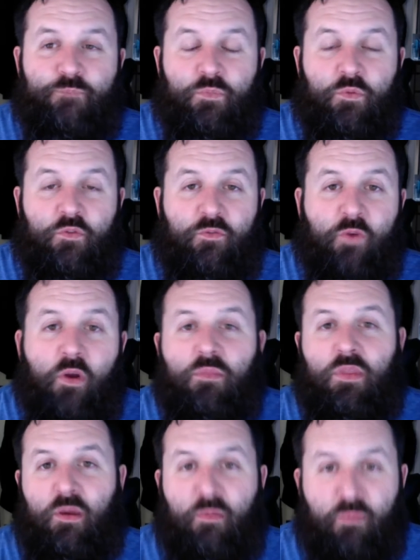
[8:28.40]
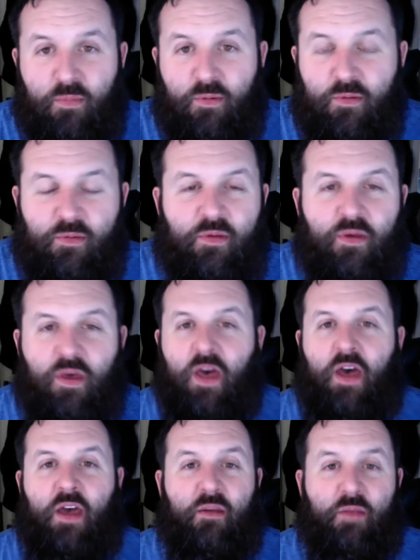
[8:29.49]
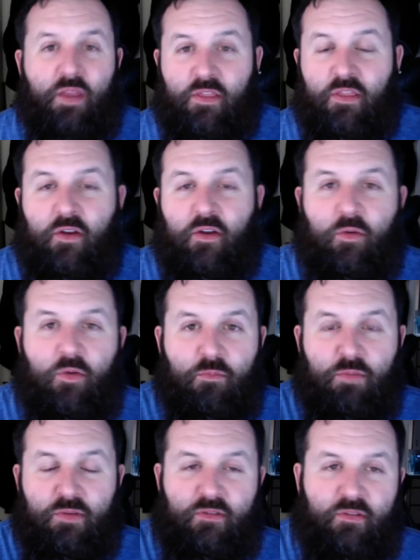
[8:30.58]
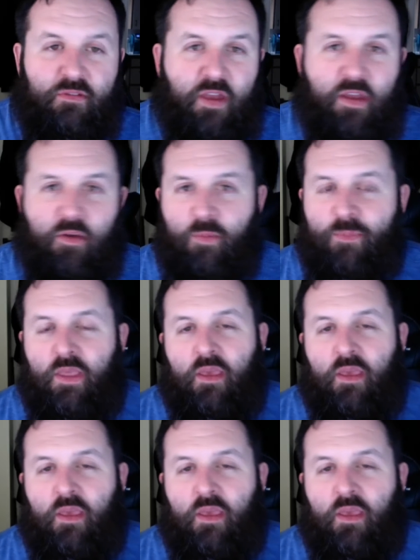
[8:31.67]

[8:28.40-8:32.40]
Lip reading: from them in their business cycle.